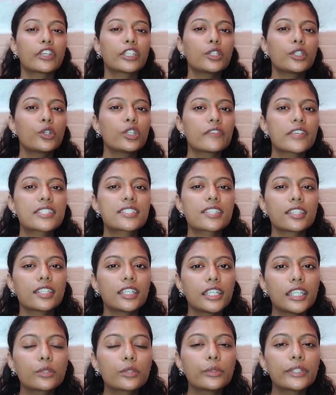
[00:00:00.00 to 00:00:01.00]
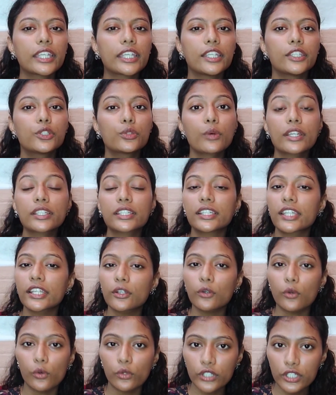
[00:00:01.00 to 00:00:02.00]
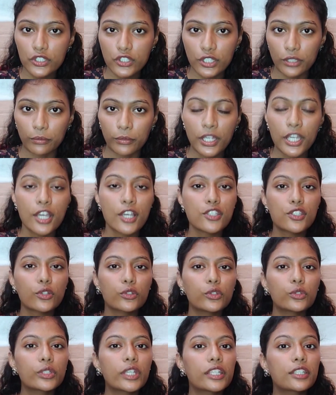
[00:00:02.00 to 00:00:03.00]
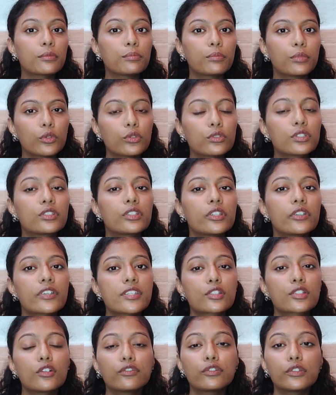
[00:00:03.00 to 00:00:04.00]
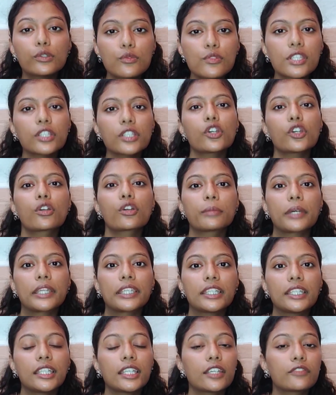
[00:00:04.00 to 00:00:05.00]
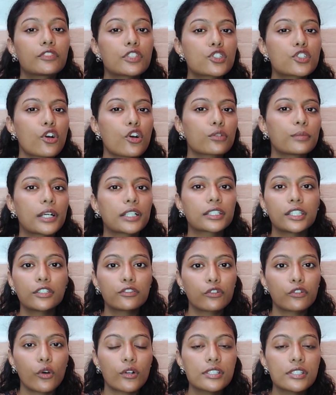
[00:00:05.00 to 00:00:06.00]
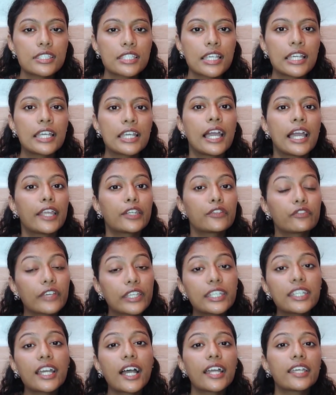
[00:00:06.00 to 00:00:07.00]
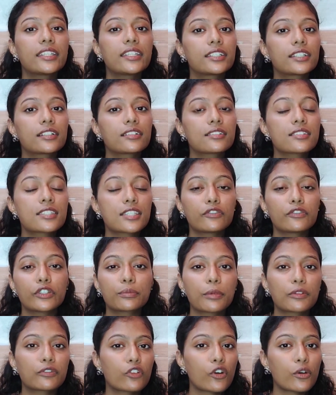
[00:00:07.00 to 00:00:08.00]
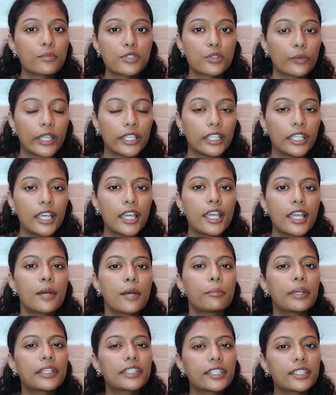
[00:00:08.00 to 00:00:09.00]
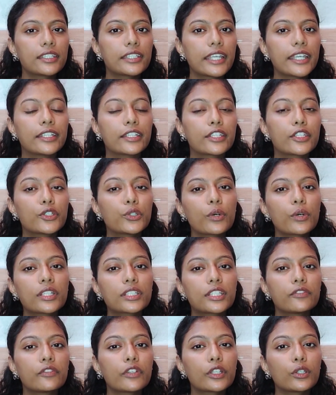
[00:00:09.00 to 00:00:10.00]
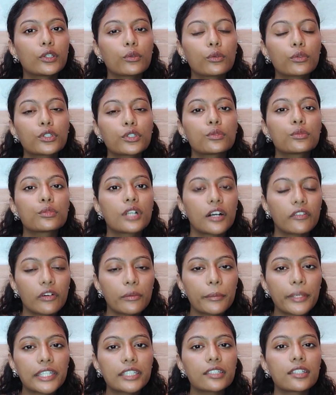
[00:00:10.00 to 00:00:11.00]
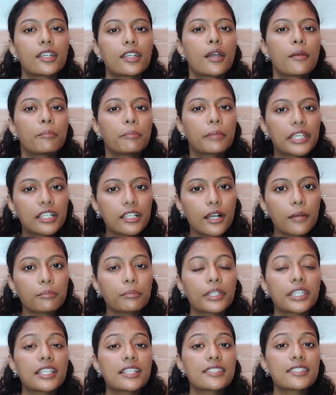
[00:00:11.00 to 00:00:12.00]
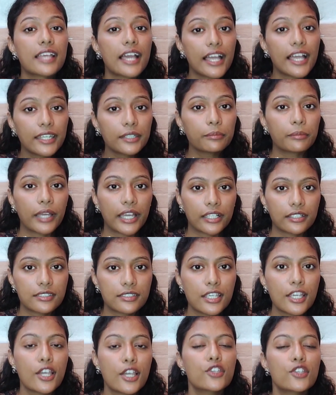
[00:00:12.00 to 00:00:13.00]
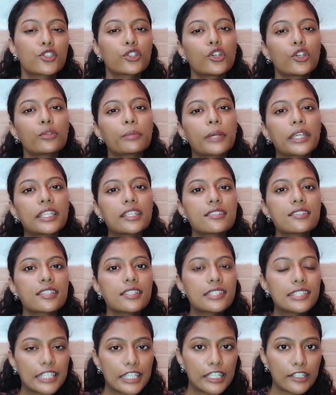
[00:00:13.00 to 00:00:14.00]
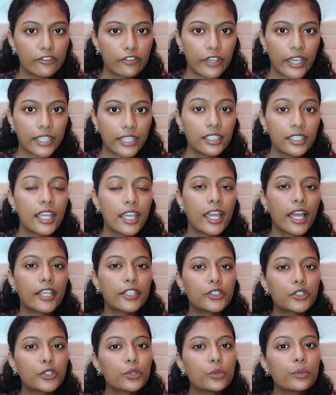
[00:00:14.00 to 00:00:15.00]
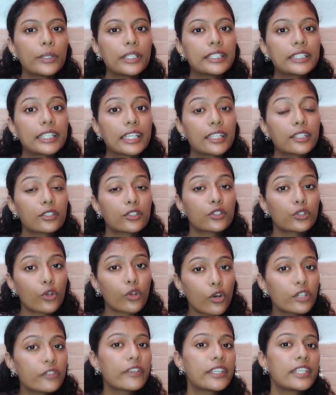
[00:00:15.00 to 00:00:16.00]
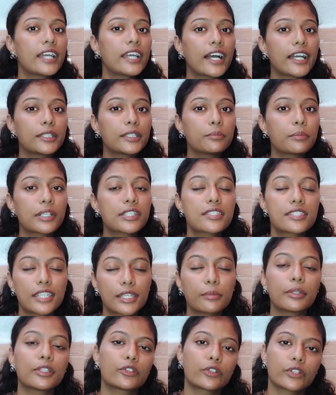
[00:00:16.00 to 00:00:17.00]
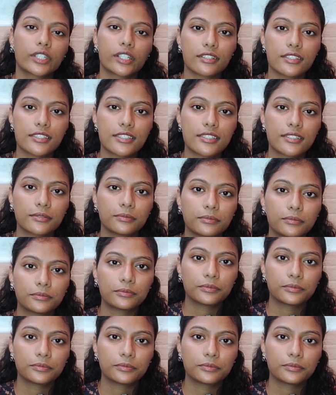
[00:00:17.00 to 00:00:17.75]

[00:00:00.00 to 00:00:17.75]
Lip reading: When you invest in equity, you are getting ownership. So you get both the risk of losing your money if the stock market falls and very high returns if it performs well. But in debt, you are giving loan to government, big companies and banks. So your money is in safe hand and you will get not very high but stable returns.